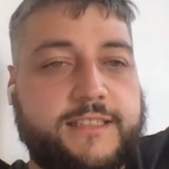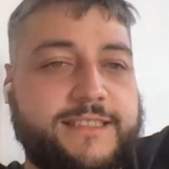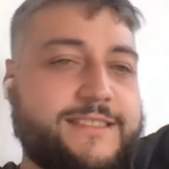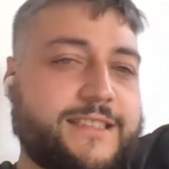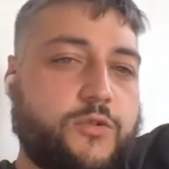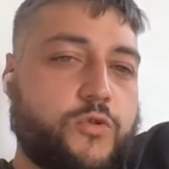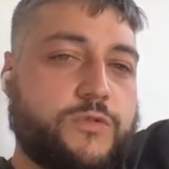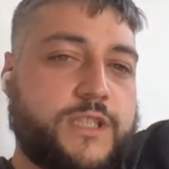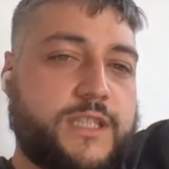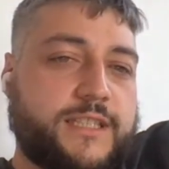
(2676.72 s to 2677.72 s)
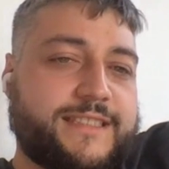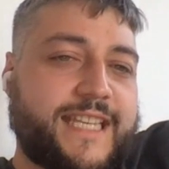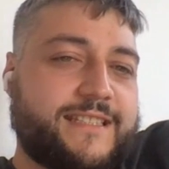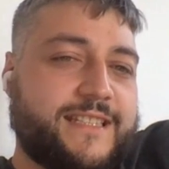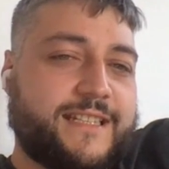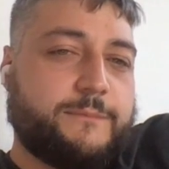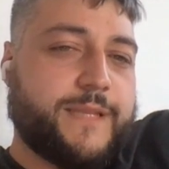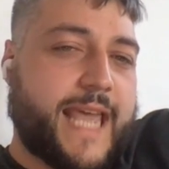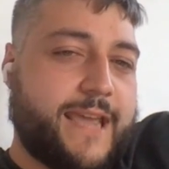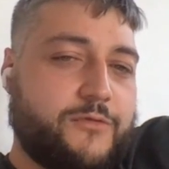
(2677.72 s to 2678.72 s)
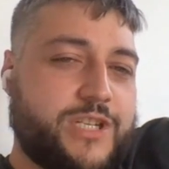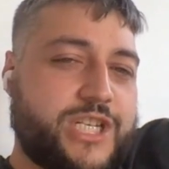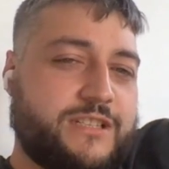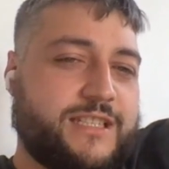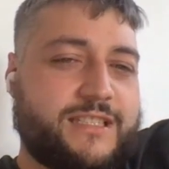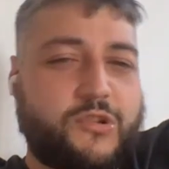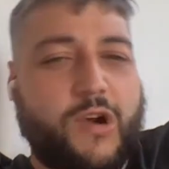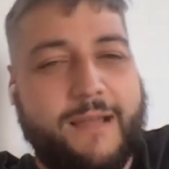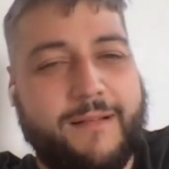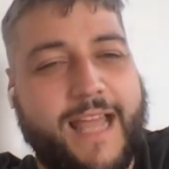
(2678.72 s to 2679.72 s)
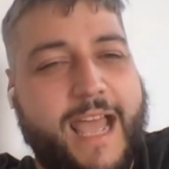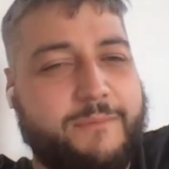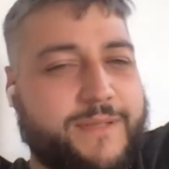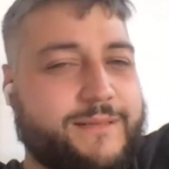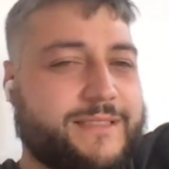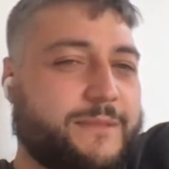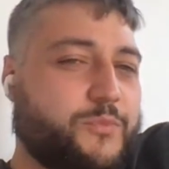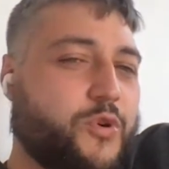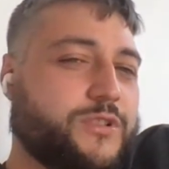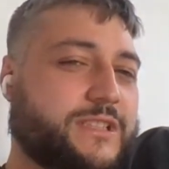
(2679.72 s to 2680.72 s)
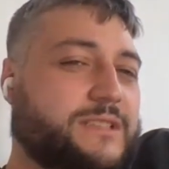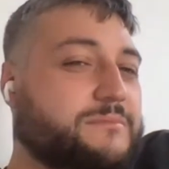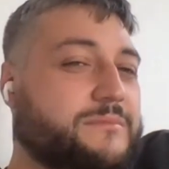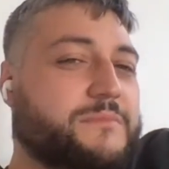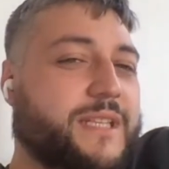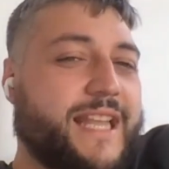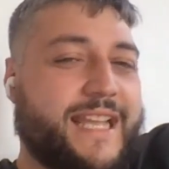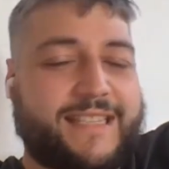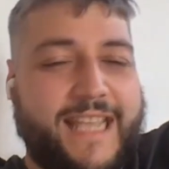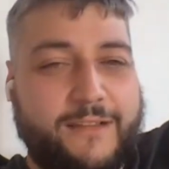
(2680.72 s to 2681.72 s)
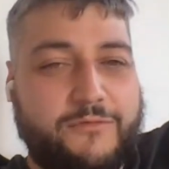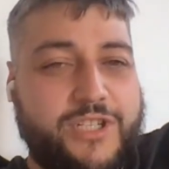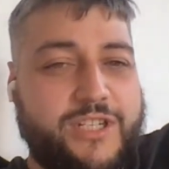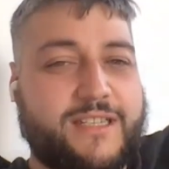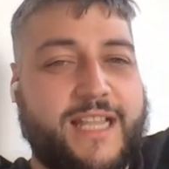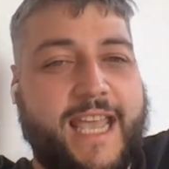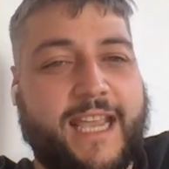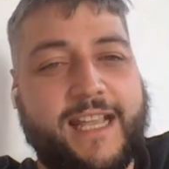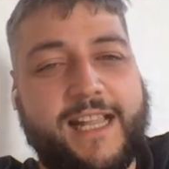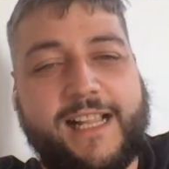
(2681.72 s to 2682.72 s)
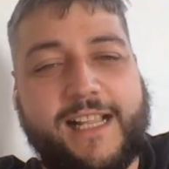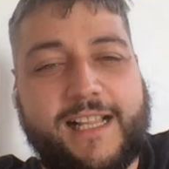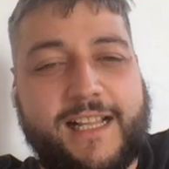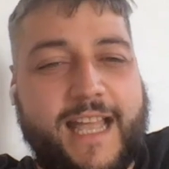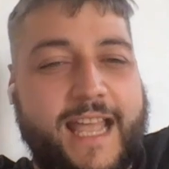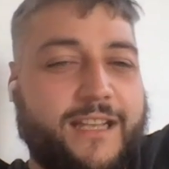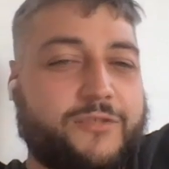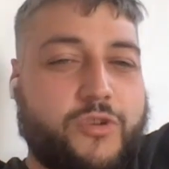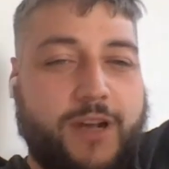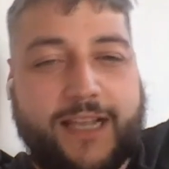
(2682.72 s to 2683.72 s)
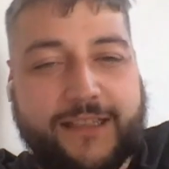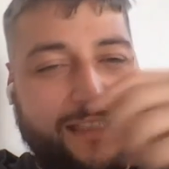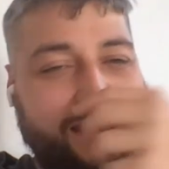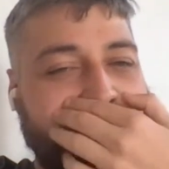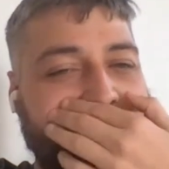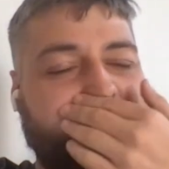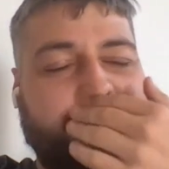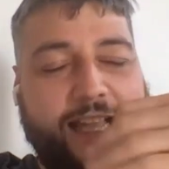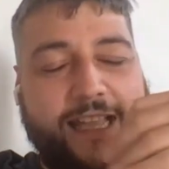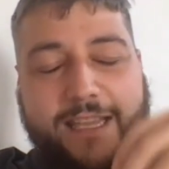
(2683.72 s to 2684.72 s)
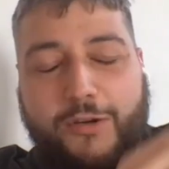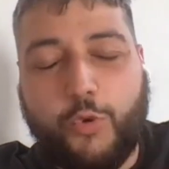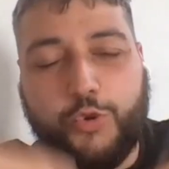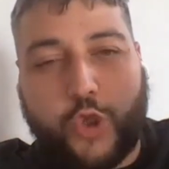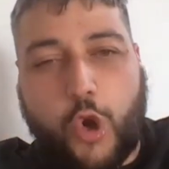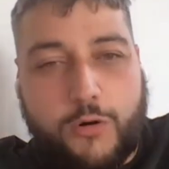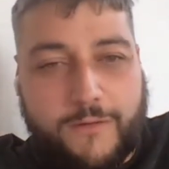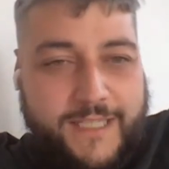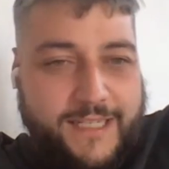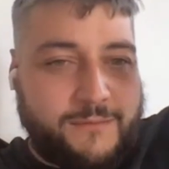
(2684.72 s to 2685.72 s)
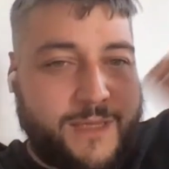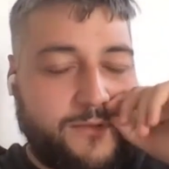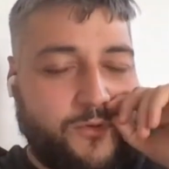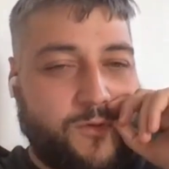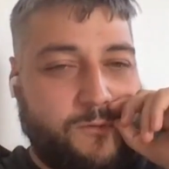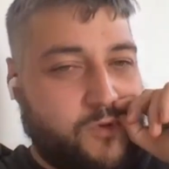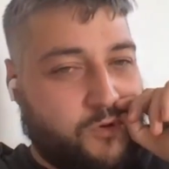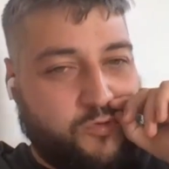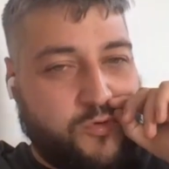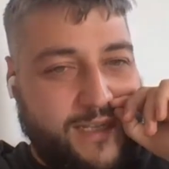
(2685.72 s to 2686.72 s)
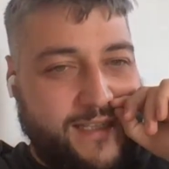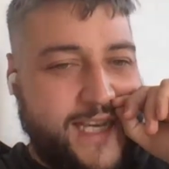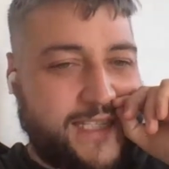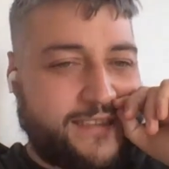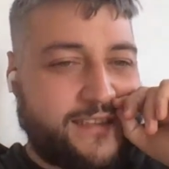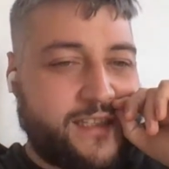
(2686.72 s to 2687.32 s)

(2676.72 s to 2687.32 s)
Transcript: This is a cool thing, setting up languages that your app supports less languages. Like Electron has includes all of them, and you don't want that.